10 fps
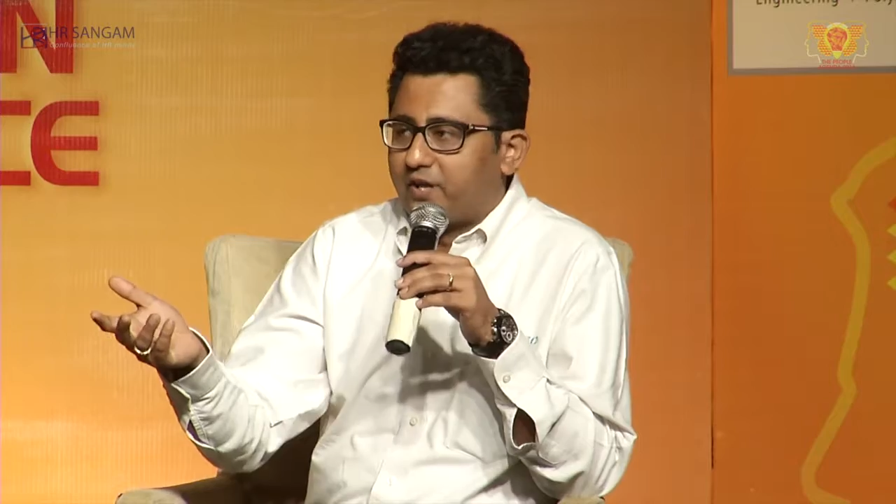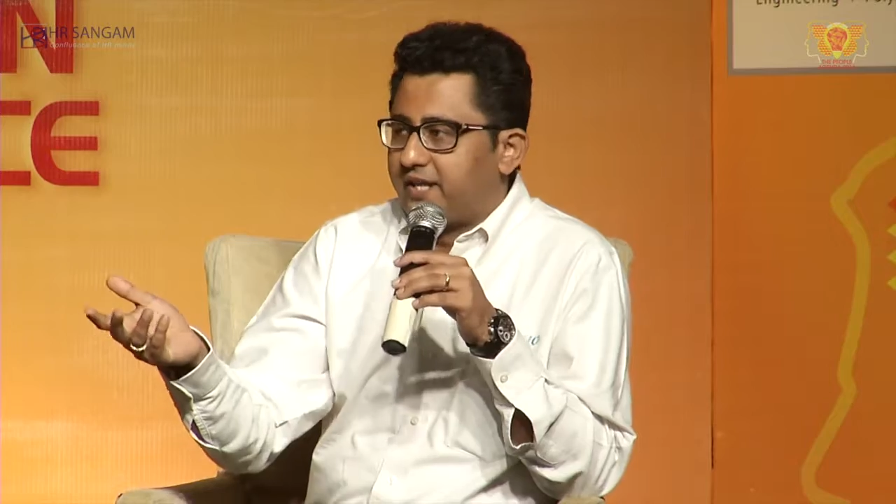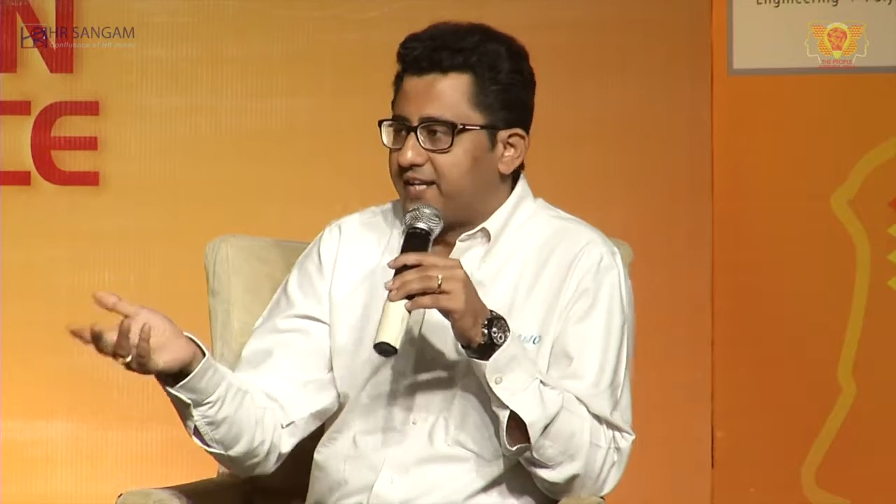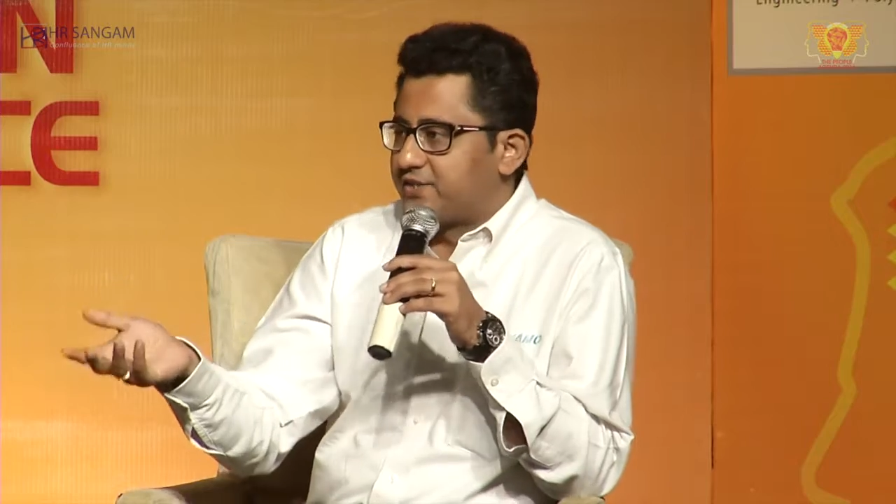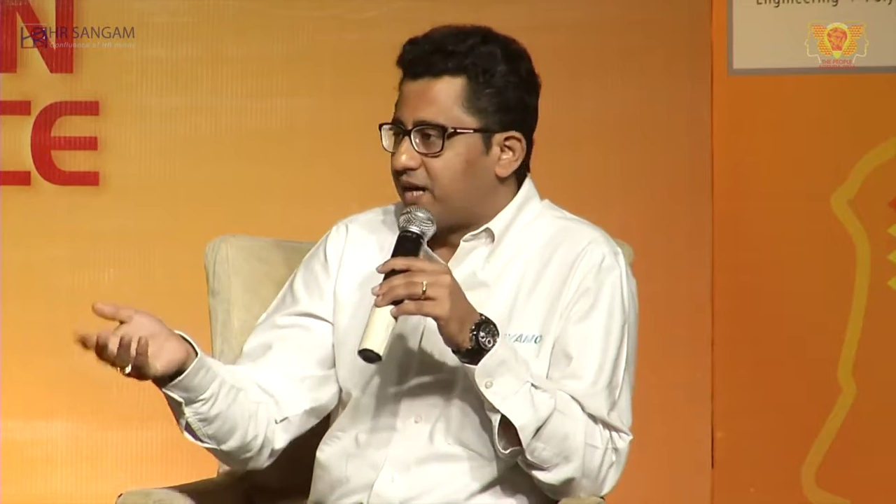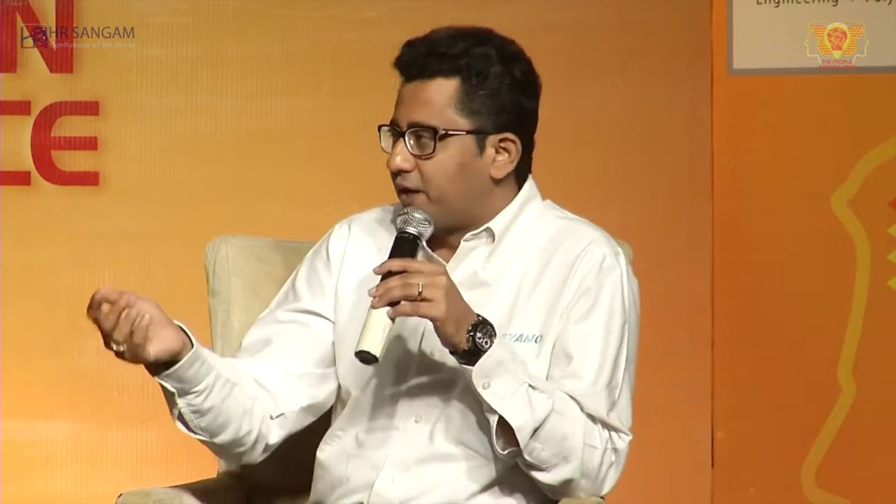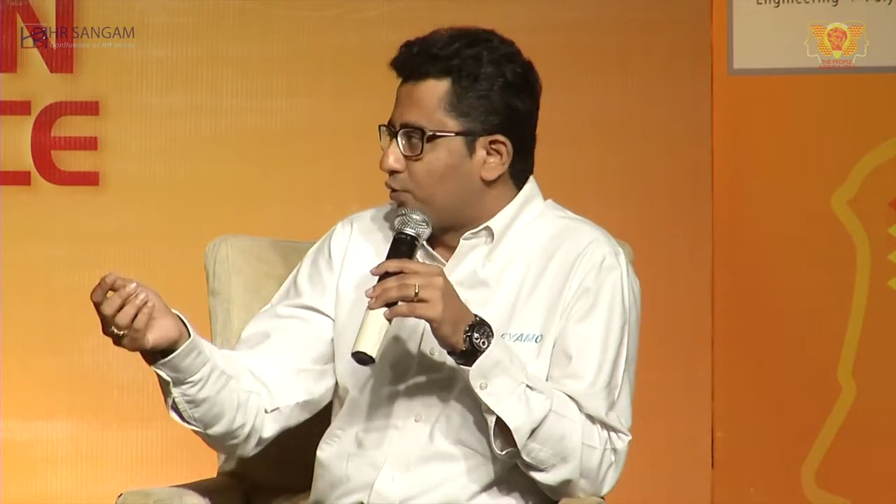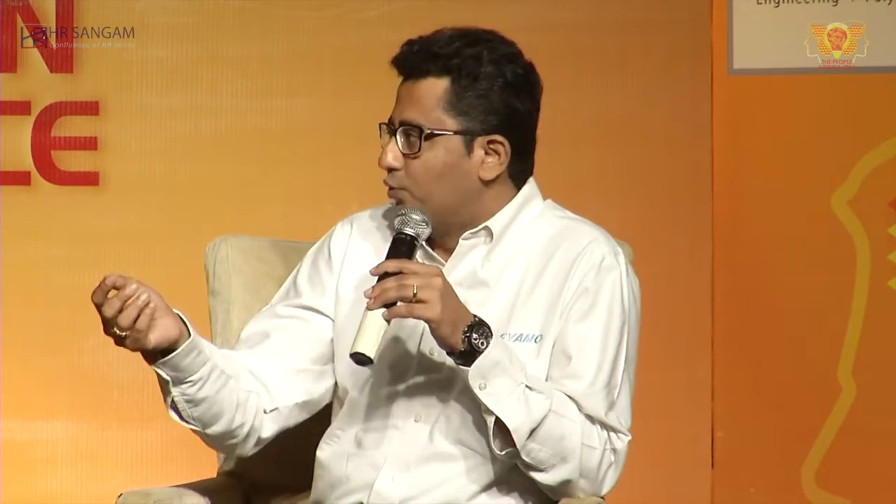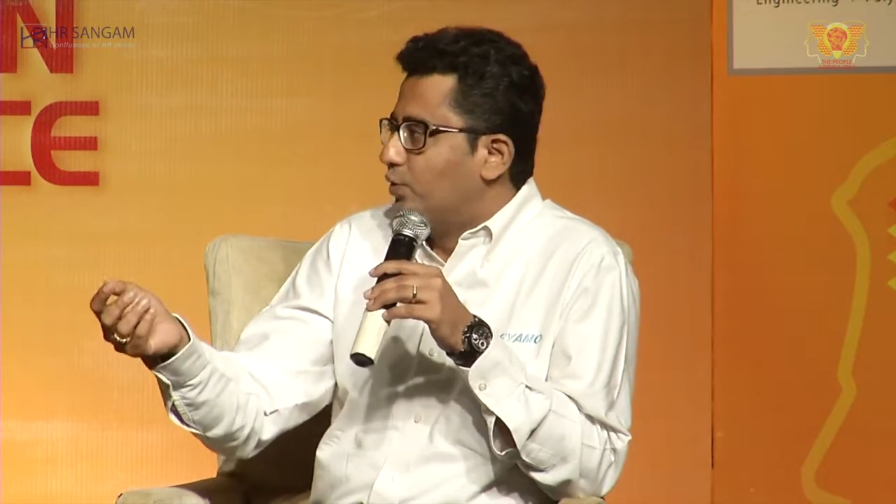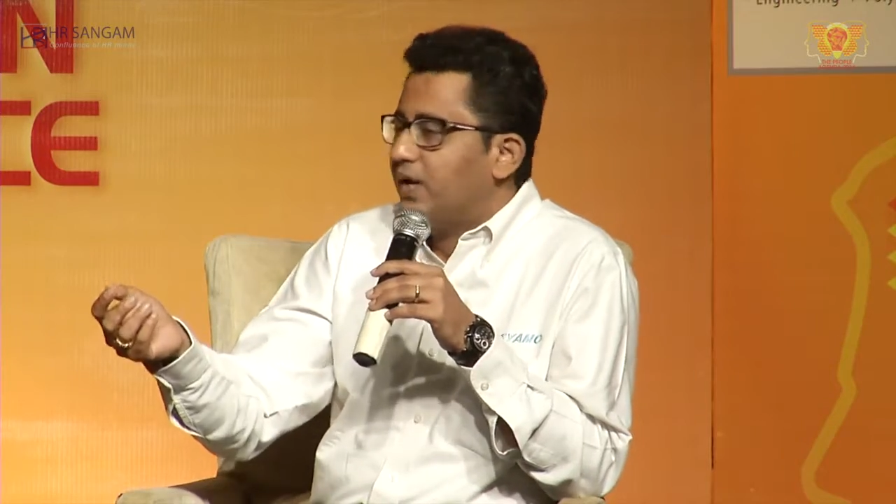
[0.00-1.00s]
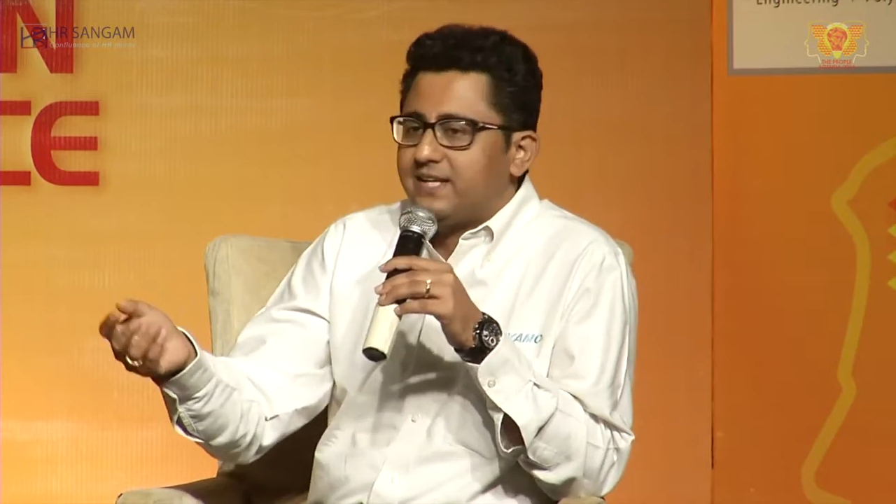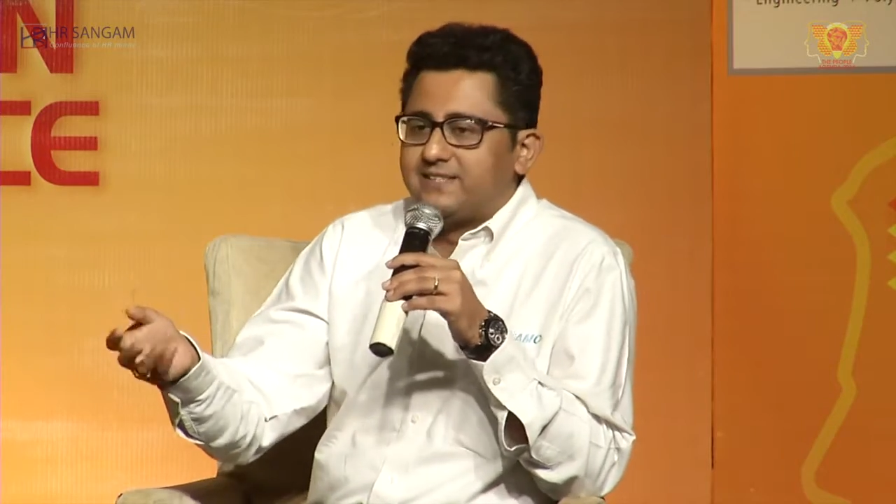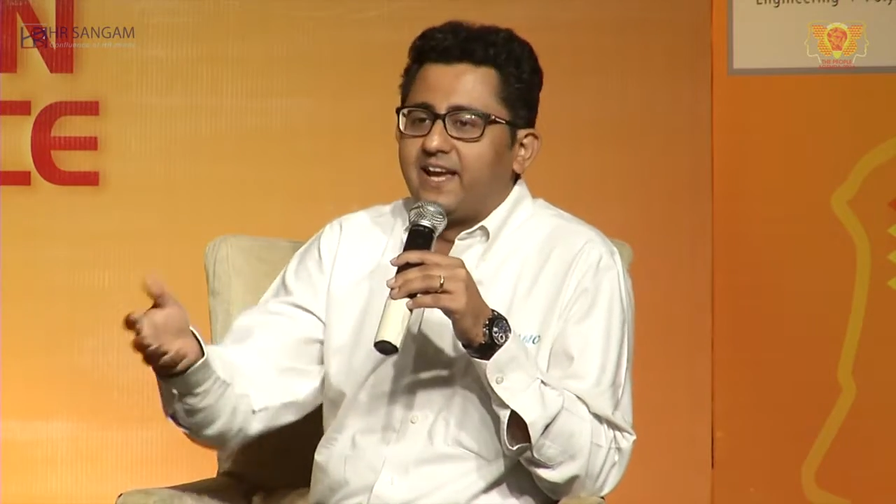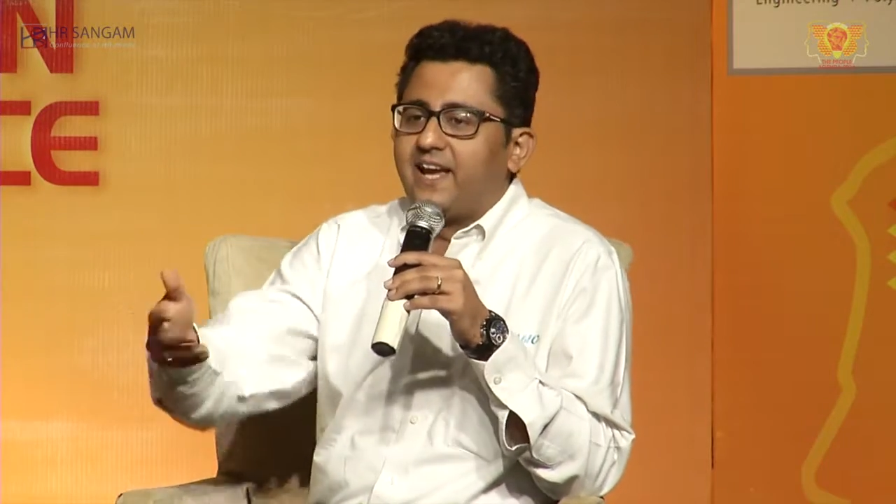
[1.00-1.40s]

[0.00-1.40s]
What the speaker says: the HR to say,